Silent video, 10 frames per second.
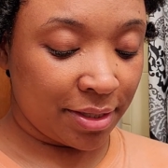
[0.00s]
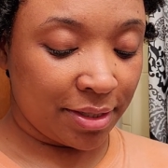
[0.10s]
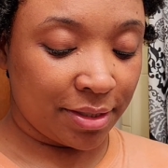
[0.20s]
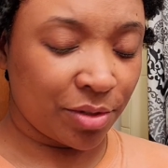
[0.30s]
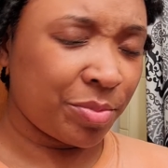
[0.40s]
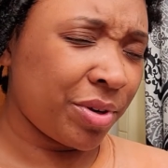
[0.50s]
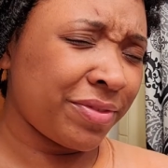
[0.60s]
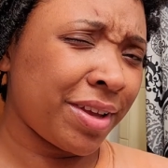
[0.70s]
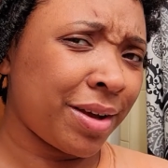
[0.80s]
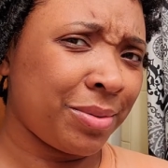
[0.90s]
So both
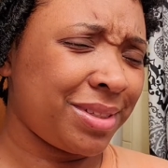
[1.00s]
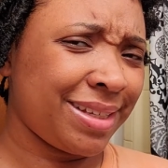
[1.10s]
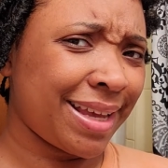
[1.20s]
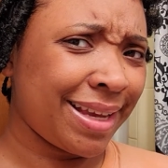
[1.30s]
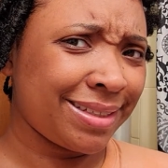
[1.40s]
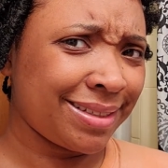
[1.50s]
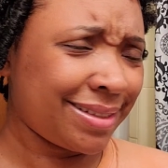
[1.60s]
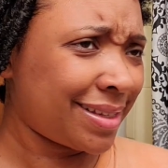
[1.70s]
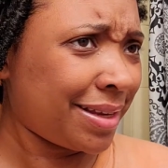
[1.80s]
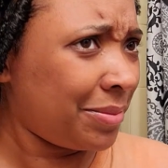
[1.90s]
of y'all was engaged to the
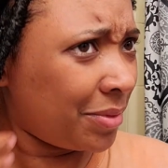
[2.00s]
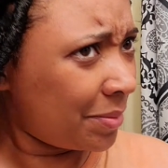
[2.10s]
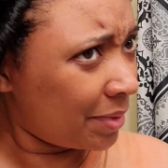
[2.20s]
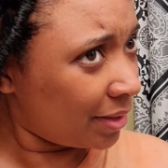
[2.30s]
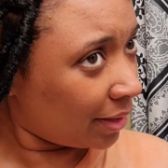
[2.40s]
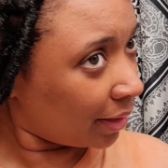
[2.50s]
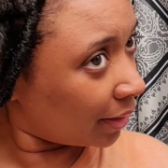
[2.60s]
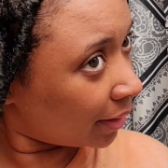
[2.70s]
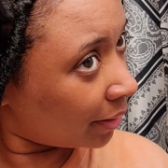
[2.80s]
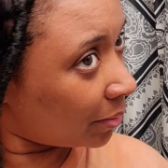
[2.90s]
same woman?
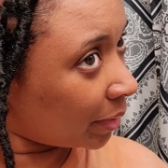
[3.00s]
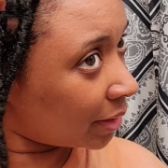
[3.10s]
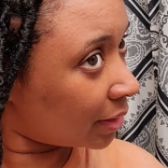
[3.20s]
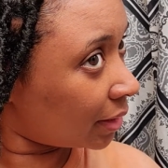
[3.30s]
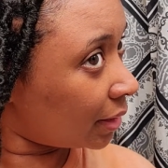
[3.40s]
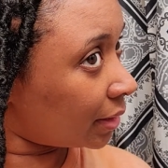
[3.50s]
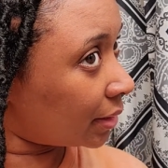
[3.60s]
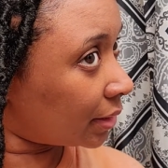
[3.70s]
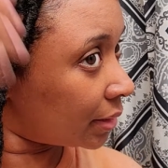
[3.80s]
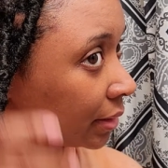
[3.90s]
Like, that don't make
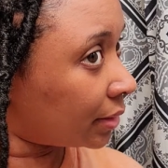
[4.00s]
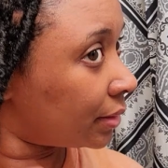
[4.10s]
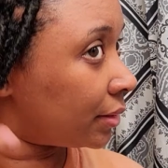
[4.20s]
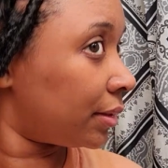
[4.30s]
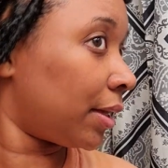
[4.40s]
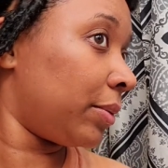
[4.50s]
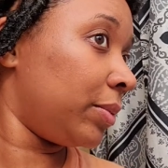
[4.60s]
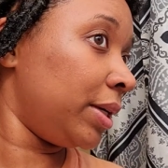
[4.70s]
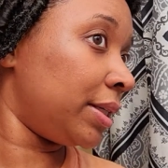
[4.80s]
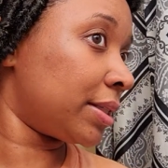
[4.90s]
sense. Like,
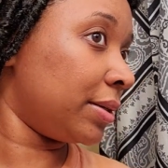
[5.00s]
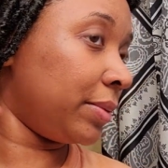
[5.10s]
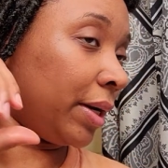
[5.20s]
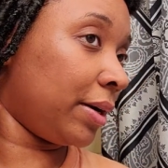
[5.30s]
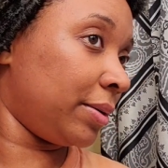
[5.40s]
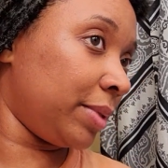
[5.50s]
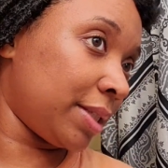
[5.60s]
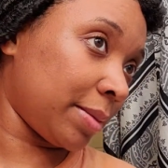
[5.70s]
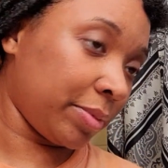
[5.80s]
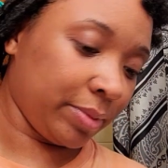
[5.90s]
what is going on? What
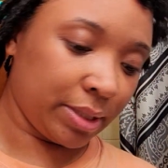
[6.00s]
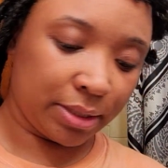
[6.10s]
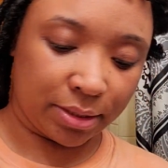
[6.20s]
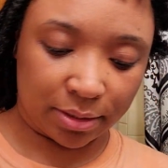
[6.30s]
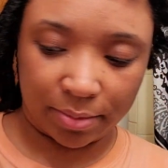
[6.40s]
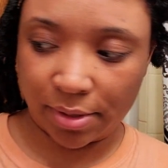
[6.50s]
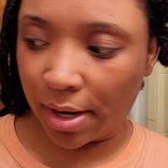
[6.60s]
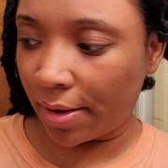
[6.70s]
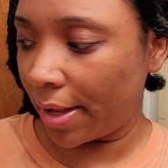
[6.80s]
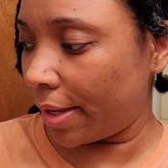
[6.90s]
type of relationship do
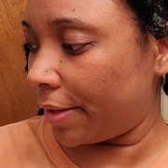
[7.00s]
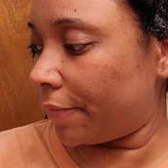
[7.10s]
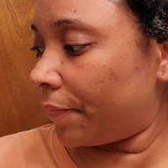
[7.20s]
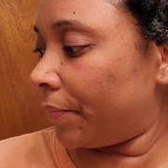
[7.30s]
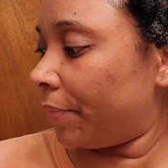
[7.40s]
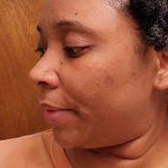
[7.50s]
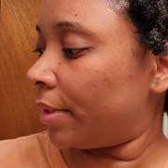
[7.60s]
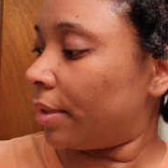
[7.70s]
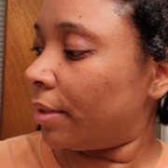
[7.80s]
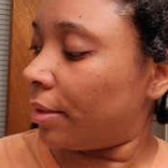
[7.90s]
y'all have?
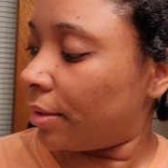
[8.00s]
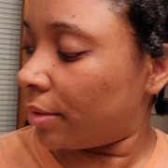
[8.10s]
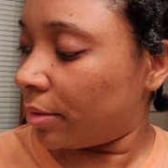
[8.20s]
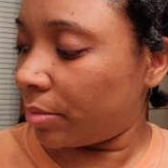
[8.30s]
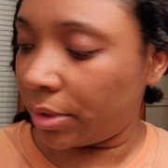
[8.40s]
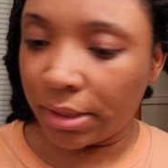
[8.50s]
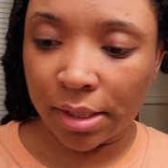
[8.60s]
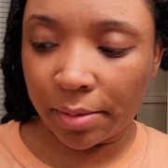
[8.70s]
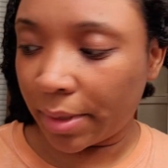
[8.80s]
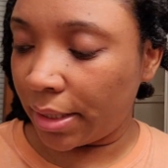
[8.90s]
But she's
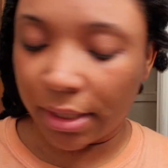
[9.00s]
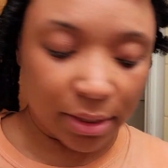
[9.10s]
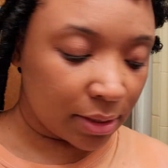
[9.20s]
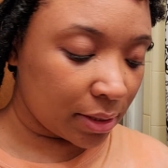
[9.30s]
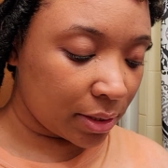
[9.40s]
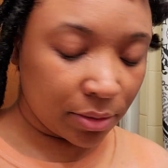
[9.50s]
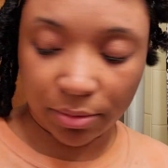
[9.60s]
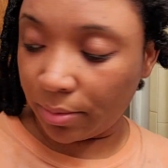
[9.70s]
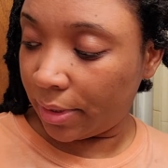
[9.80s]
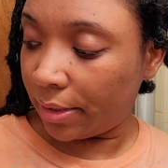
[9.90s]
talking about Dennis is cool
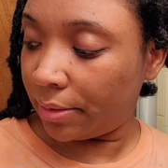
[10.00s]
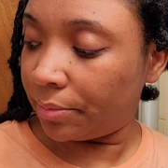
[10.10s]
with it.